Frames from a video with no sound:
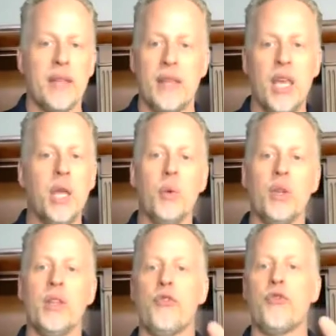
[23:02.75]
He
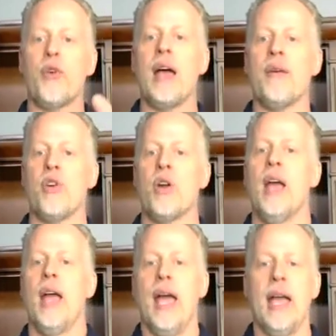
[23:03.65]
will live forever,
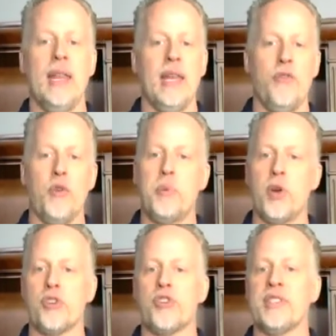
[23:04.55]
and if we put
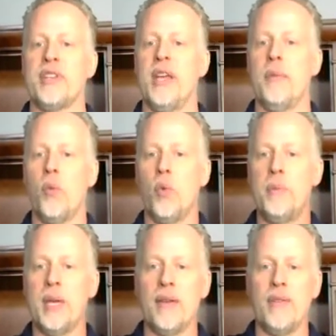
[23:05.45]
our trust in him, we'll
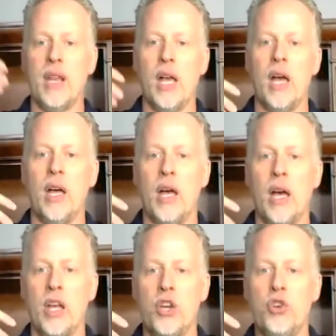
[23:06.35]
be given
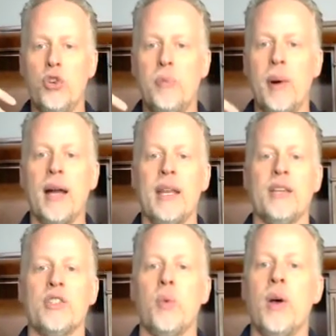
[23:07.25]
a new body
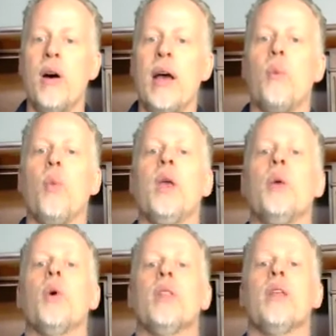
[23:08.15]
as well, and we
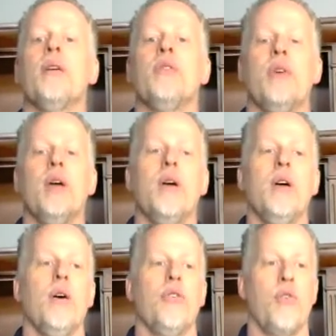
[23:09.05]
will live
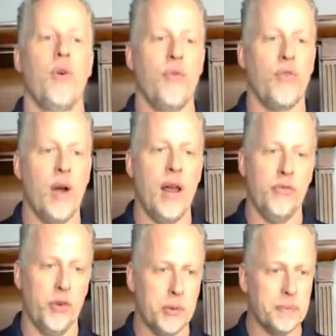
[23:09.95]

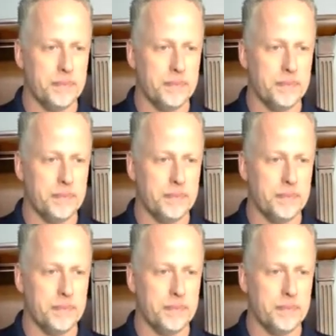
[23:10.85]
forever.